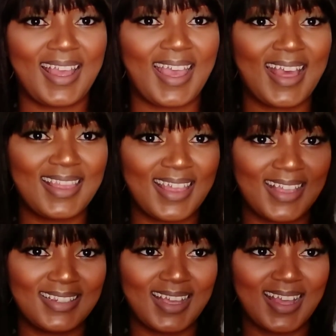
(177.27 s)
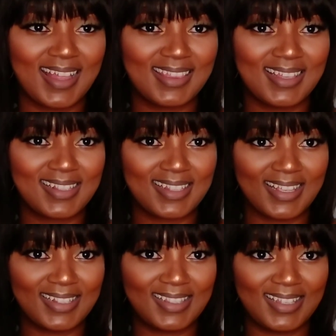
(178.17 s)
And then this
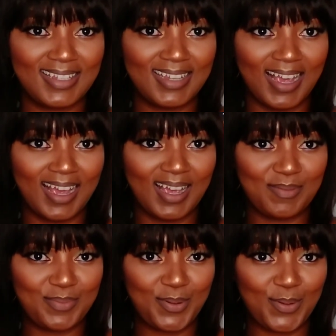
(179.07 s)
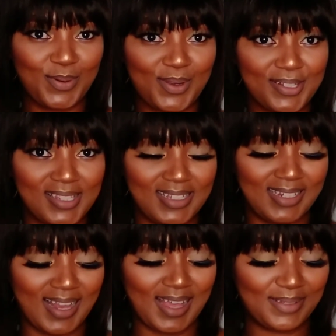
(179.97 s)
is the Pro Concealer.